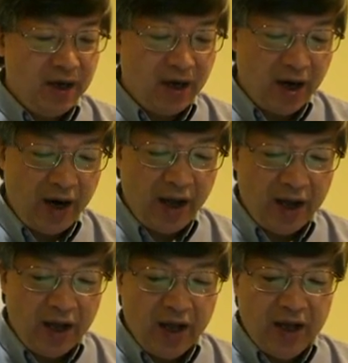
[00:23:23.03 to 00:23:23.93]
All right.
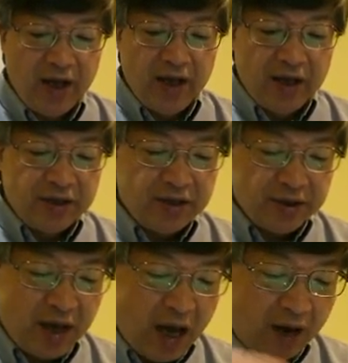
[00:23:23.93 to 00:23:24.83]

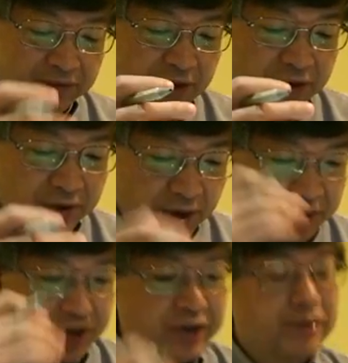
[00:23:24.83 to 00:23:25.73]
So after
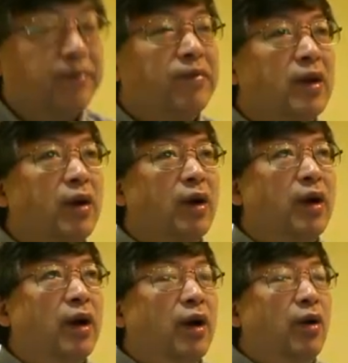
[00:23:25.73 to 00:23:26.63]
this,
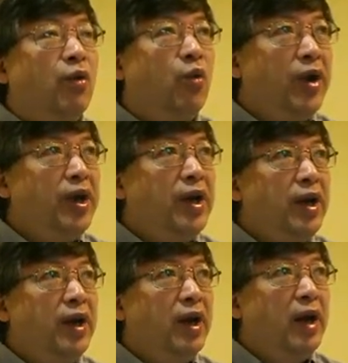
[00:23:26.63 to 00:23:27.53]

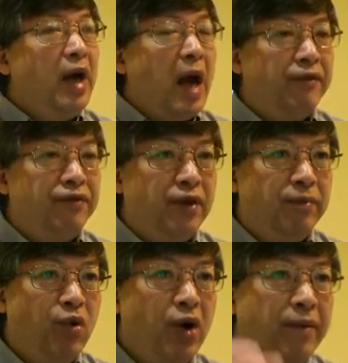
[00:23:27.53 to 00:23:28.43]
we have the
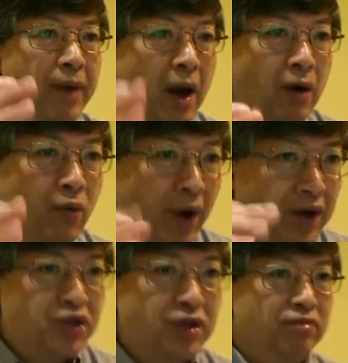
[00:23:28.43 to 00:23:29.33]

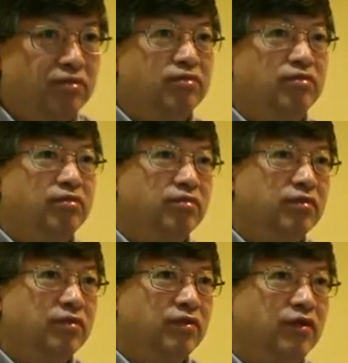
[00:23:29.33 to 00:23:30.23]
preparation
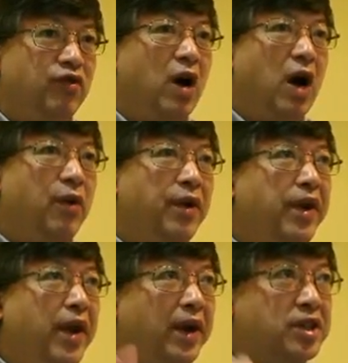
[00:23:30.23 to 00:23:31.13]
for our
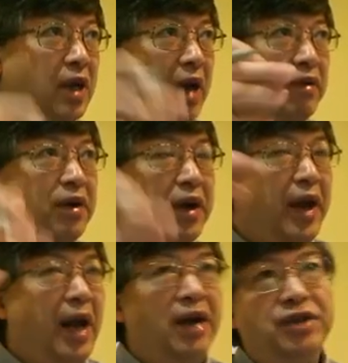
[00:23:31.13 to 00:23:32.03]
next level
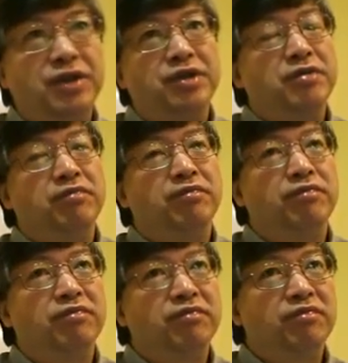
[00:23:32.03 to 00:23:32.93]
analysis.
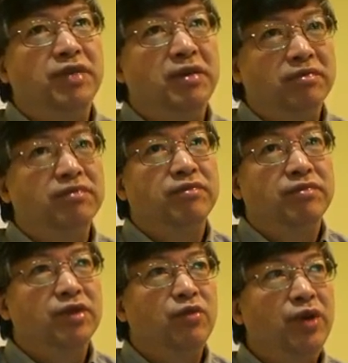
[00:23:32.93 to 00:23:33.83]
Yeah.
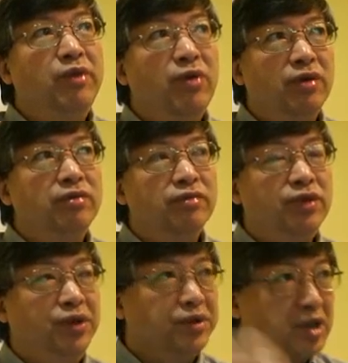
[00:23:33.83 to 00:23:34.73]
So we
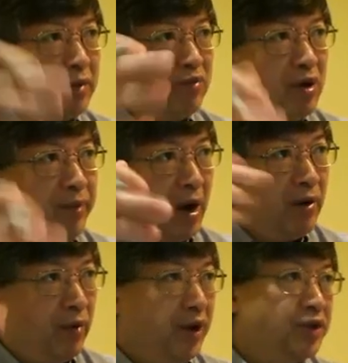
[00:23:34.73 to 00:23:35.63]
will do some
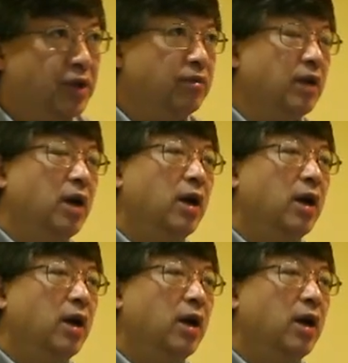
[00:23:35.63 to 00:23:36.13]
preparation